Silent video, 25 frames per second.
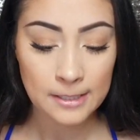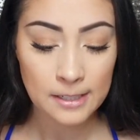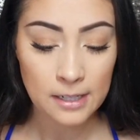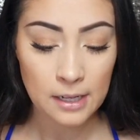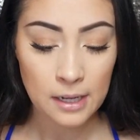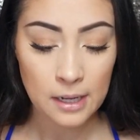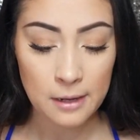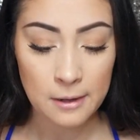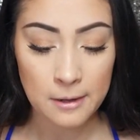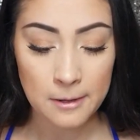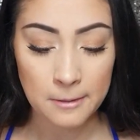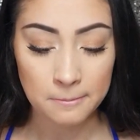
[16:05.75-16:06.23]

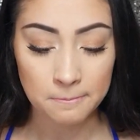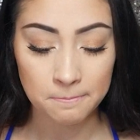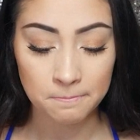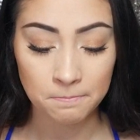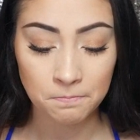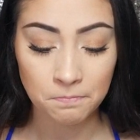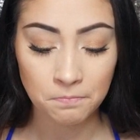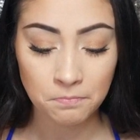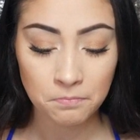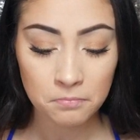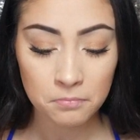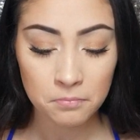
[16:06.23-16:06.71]

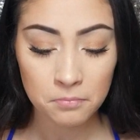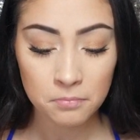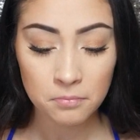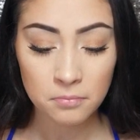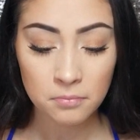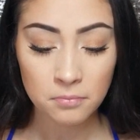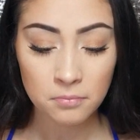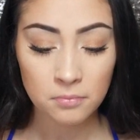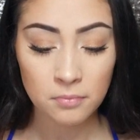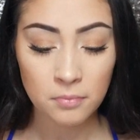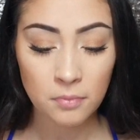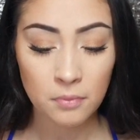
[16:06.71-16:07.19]

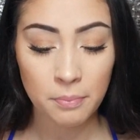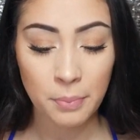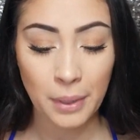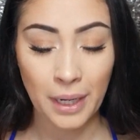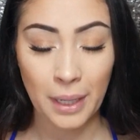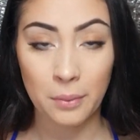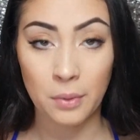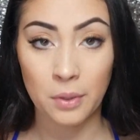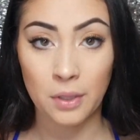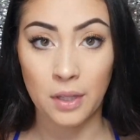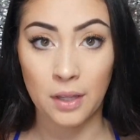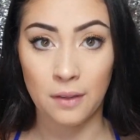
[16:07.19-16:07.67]
But I
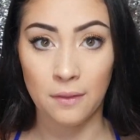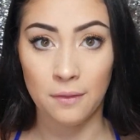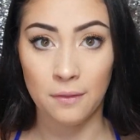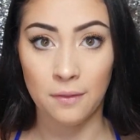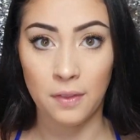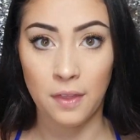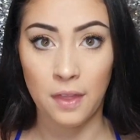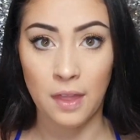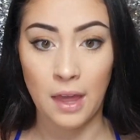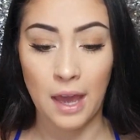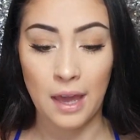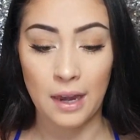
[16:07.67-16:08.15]
will give
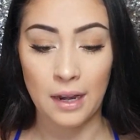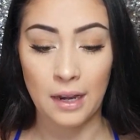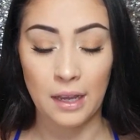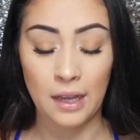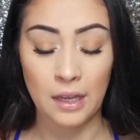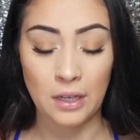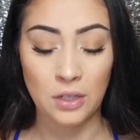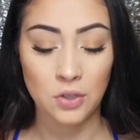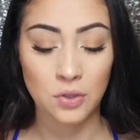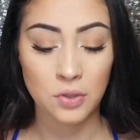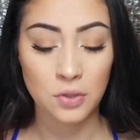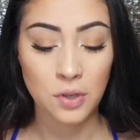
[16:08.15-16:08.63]
that a
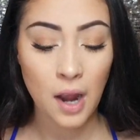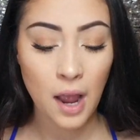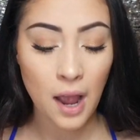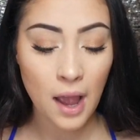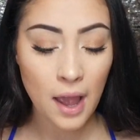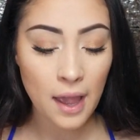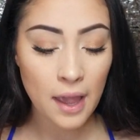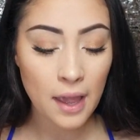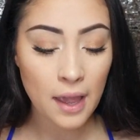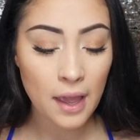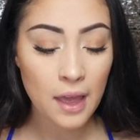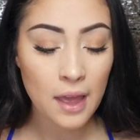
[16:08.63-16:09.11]

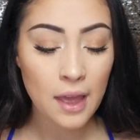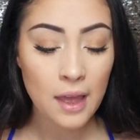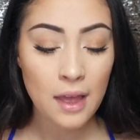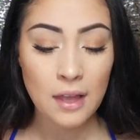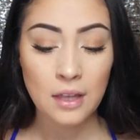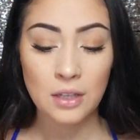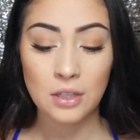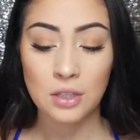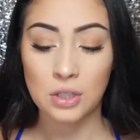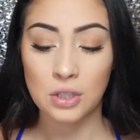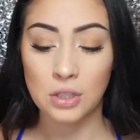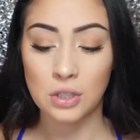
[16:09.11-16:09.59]
try.
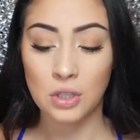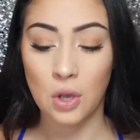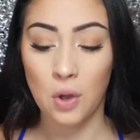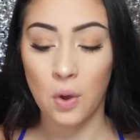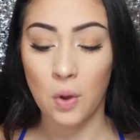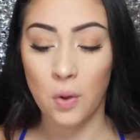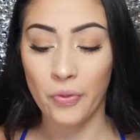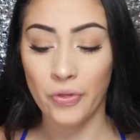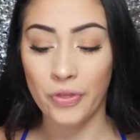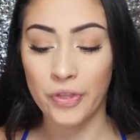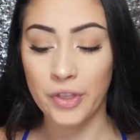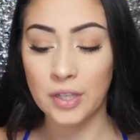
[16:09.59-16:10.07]

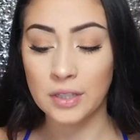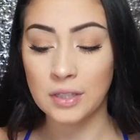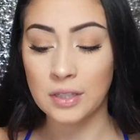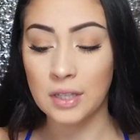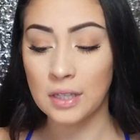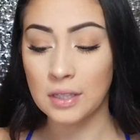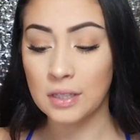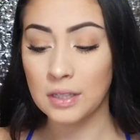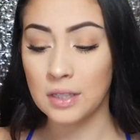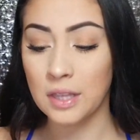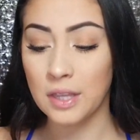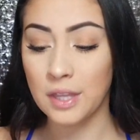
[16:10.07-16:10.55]
So this
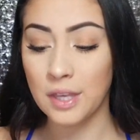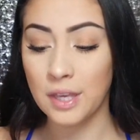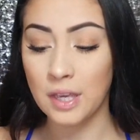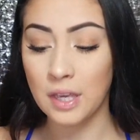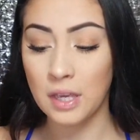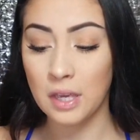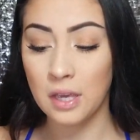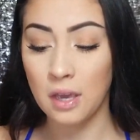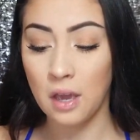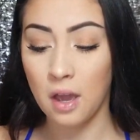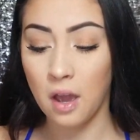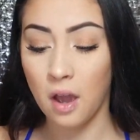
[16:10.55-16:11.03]
is
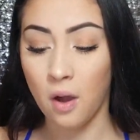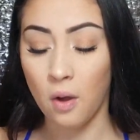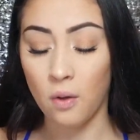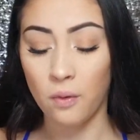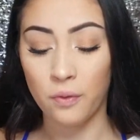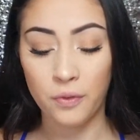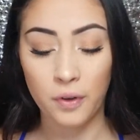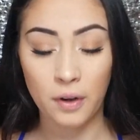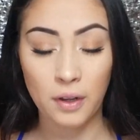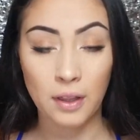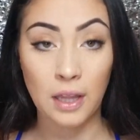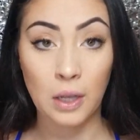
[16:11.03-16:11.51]
the
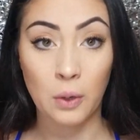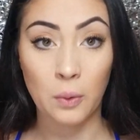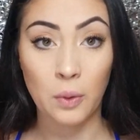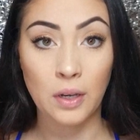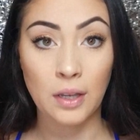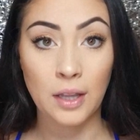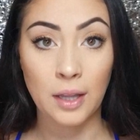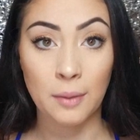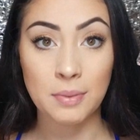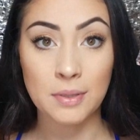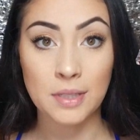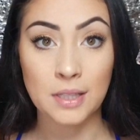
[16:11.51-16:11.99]
Ofra liquid
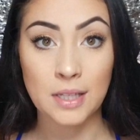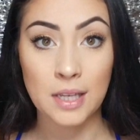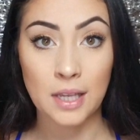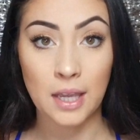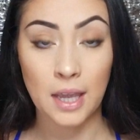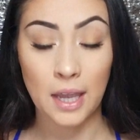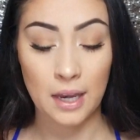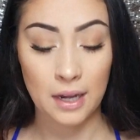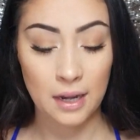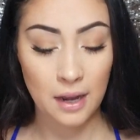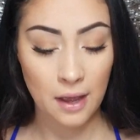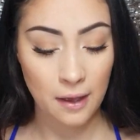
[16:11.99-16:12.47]
lipstick
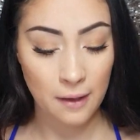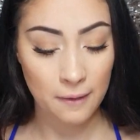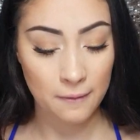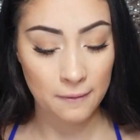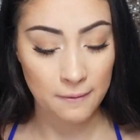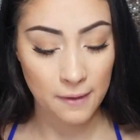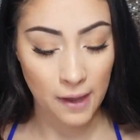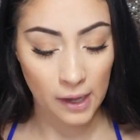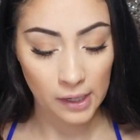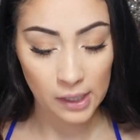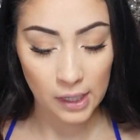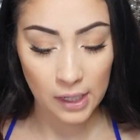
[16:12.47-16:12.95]
in
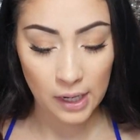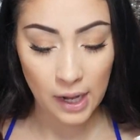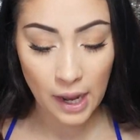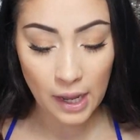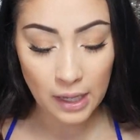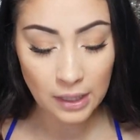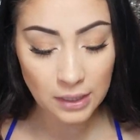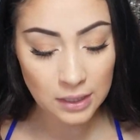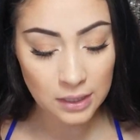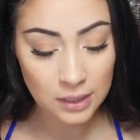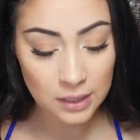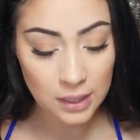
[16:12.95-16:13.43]
Havana
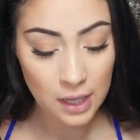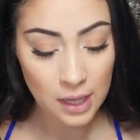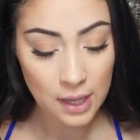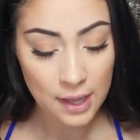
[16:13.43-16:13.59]
Nights.